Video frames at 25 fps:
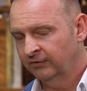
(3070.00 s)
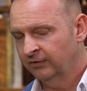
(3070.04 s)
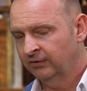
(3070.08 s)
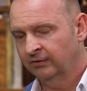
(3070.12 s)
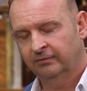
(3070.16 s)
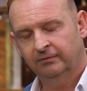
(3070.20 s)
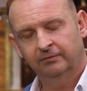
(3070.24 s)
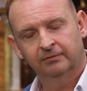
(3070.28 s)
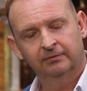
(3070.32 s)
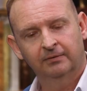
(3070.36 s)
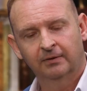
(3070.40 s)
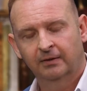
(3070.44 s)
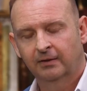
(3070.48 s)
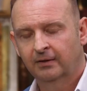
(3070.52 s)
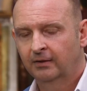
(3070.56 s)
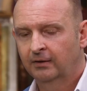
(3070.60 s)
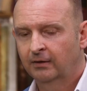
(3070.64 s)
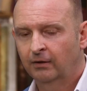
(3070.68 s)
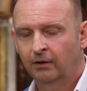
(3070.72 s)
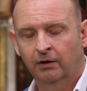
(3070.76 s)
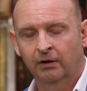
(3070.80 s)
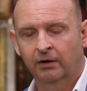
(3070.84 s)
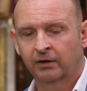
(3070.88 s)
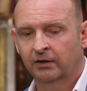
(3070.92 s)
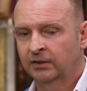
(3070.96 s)
a
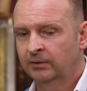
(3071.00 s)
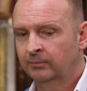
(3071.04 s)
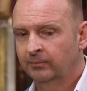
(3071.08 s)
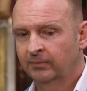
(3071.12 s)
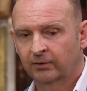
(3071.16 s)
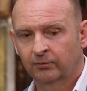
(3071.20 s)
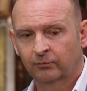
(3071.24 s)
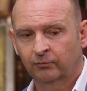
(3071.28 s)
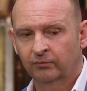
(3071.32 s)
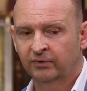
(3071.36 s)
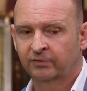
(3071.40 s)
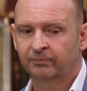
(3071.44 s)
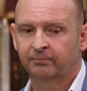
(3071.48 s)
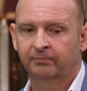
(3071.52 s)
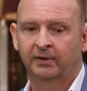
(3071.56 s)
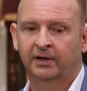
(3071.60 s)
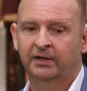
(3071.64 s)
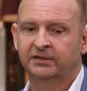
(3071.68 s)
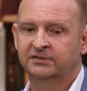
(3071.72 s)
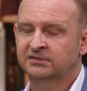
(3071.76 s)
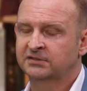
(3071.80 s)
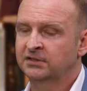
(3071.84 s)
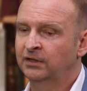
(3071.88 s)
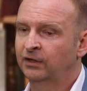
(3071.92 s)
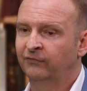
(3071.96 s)
argument with
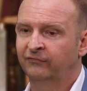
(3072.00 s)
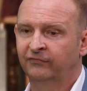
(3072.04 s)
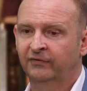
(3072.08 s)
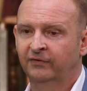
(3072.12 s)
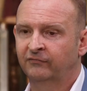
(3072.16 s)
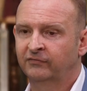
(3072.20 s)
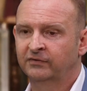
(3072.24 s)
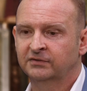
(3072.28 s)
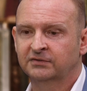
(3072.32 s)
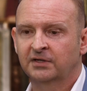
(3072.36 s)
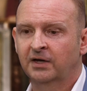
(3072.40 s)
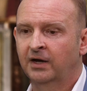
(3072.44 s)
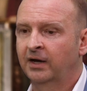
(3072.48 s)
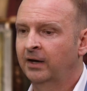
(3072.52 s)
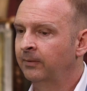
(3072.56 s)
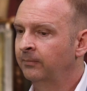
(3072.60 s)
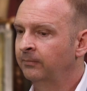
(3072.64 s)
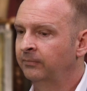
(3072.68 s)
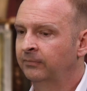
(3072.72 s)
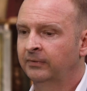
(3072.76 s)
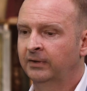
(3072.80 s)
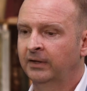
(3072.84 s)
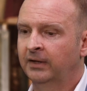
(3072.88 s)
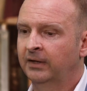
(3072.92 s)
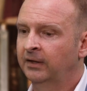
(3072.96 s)
myself every
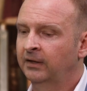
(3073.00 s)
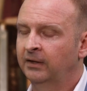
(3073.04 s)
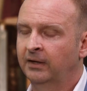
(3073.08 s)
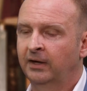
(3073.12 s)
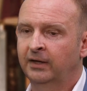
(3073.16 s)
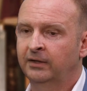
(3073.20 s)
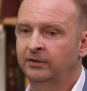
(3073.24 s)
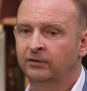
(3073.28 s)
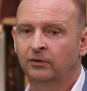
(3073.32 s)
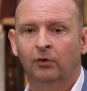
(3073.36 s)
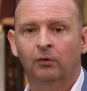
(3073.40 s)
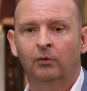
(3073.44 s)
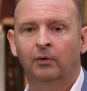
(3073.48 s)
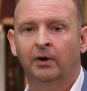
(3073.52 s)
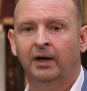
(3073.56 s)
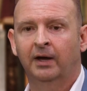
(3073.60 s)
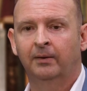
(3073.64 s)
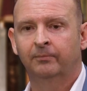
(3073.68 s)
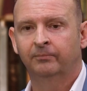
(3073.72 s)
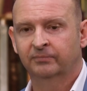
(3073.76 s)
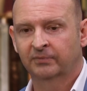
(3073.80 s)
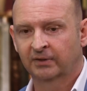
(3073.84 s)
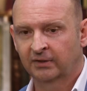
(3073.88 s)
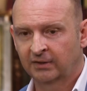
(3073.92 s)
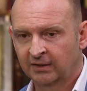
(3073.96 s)
time I know
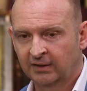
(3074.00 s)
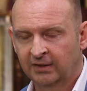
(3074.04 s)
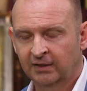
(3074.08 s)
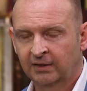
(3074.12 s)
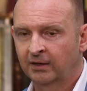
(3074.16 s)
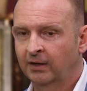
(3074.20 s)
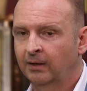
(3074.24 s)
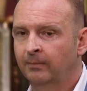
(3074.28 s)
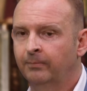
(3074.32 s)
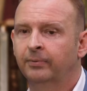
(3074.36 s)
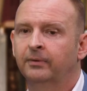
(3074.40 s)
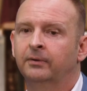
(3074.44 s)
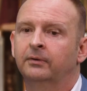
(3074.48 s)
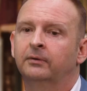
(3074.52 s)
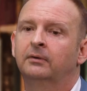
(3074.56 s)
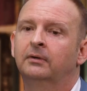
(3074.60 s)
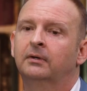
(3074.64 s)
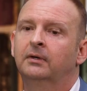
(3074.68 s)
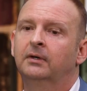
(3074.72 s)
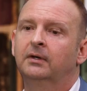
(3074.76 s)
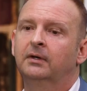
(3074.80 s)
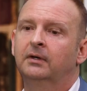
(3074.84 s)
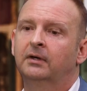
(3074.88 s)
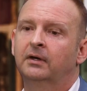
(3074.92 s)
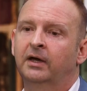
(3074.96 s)
I'm going to get up and
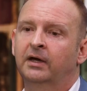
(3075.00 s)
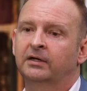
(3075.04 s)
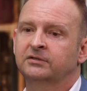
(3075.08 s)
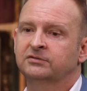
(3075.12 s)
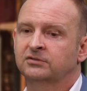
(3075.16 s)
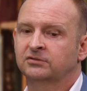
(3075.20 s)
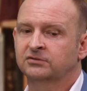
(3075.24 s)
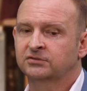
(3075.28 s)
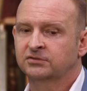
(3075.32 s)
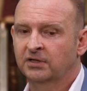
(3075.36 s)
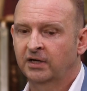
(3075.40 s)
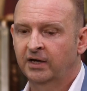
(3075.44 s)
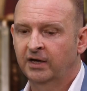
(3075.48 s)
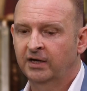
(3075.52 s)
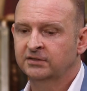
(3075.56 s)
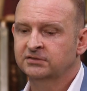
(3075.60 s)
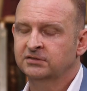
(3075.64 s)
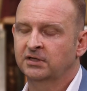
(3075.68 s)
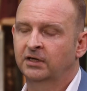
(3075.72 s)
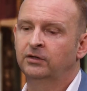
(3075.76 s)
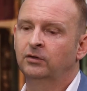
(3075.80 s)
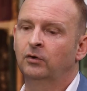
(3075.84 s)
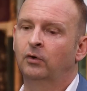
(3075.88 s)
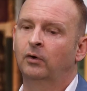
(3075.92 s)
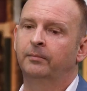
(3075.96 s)
exercise.
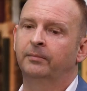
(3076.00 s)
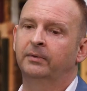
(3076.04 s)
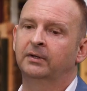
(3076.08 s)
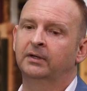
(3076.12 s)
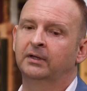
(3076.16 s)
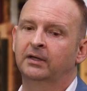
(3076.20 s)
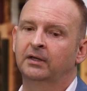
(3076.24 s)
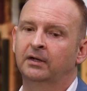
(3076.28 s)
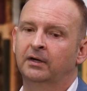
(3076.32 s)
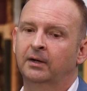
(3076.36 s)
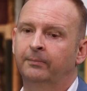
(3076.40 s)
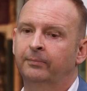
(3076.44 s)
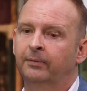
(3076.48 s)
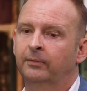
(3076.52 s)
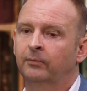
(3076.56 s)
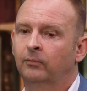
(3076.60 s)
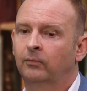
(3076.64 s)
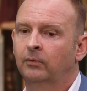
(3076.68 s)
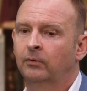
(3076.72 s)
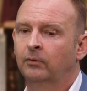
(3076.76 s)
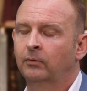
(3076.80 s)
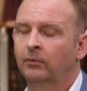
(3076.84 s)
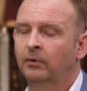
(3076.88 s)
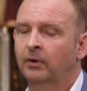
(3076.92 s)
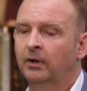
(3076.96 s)
I know I'm going to get up
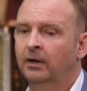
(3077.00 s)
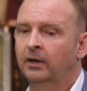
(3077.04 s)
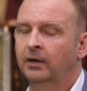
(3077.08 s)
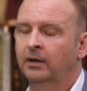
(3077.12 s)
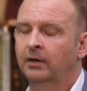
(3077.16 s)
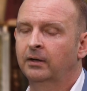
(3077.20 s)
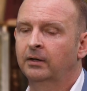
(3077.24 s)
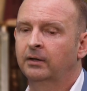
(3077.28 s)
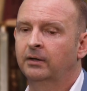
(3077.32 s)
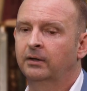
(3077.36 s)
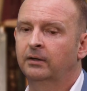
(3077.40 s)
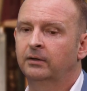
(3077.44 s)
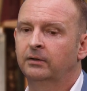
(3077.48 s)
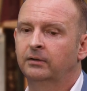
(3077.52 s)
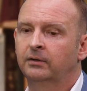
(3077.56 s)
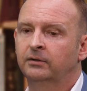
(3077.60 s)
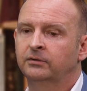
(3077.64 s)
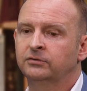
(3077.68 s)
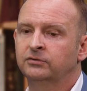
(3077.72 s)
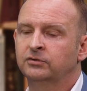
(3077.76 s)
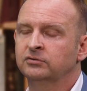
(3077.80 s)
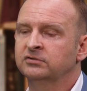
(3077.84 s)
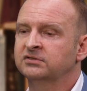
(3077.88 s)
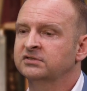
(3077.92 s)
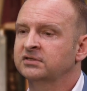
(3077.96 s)
and
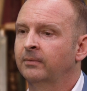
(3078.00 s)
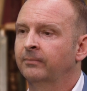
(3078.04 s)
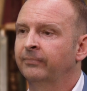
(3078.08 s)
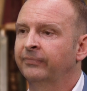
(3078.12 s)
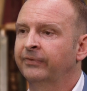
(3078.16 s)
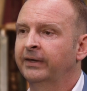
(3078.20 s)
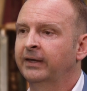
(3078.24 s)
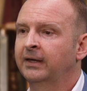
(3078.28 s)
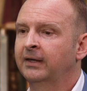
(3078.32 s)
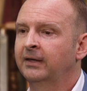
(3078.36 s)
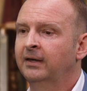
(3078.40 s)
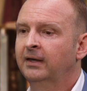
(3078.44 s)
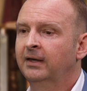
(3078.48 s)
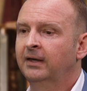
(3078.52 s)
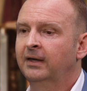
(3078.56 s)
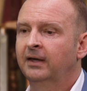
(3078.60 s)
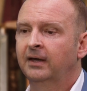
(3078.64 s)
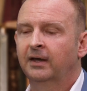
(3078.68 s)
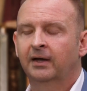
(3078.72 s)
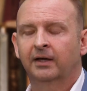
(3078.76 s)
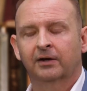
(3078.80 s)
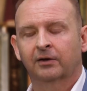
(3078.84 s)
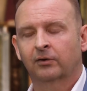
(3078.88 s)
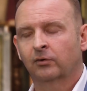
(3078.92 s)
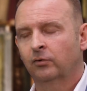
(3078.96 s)
do something.
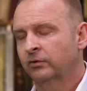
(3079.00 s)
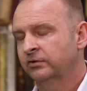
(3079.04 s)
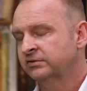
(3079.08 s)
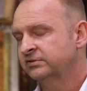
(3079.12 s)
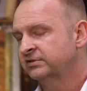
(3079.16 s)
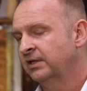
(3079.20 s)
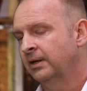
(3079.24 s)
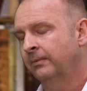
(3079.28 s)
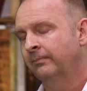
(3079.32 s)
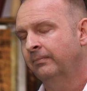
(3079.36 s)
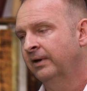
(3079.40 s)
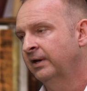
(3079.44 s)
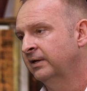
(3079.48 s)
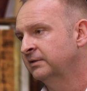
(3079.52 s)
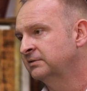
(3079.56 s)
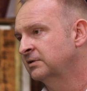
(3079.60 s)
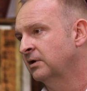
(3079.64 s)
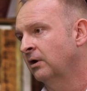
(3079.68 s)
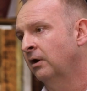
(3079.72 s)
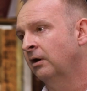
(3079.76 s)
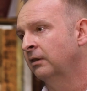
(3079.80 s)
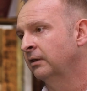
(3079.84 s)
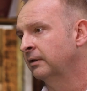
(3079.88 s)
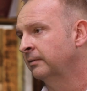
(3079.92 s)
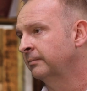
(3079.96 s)
And of course, that bed's
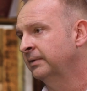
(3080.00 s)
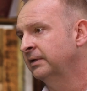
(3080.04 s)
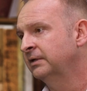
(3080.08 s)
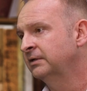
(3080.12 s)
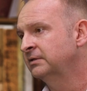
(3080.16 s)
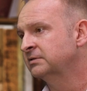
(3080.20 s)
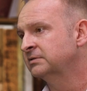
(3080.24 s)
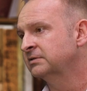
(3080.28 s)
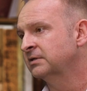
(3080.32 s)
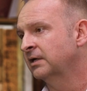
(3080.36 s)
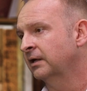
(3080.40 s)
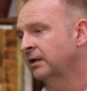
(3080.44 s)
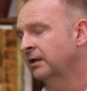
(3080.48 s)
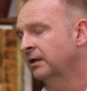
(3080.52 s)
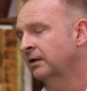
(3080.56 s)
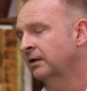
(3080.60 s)
calling me just like